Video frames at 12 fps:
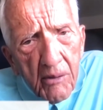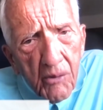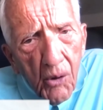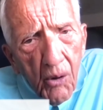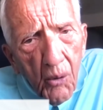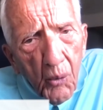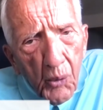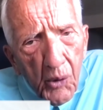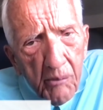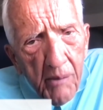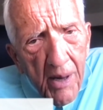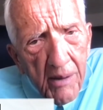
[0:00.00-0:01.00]
the whole
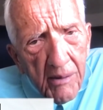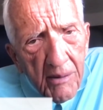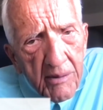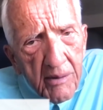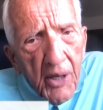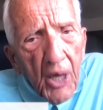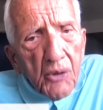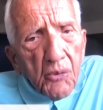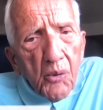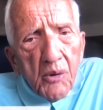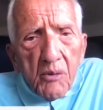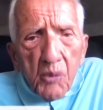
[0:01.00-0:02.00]
really matters. And that's
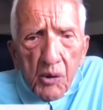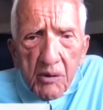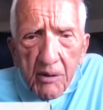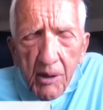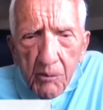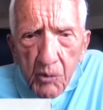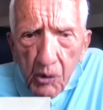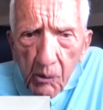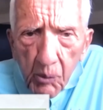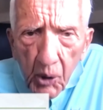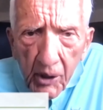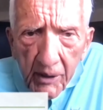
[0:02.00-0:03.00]
where nutrition comes into
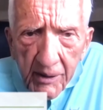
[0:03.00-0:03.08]
play.